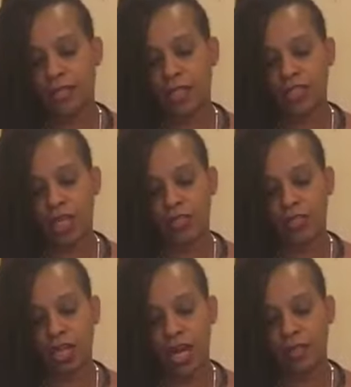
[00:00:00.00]
get a chance,
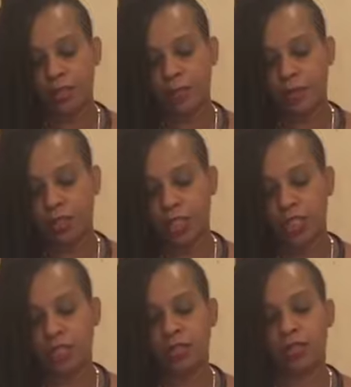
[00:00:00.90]
check out the Bum
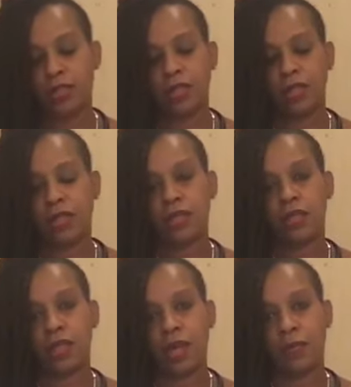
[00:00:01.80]
Genius
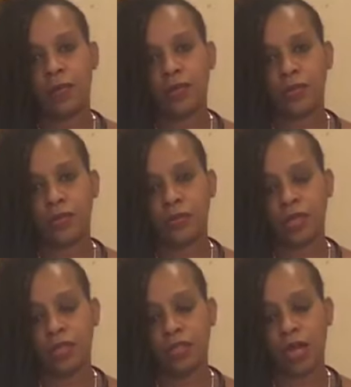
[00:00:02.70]
diapers
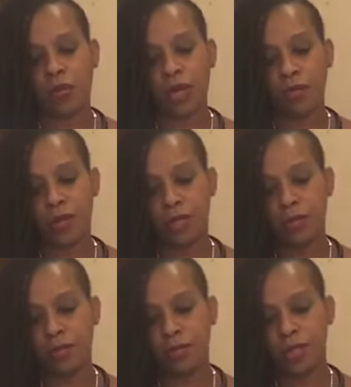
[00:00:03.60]
because I recommend
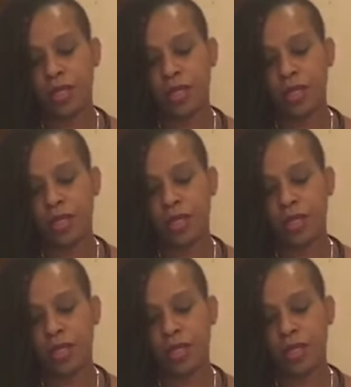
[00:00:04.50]
them.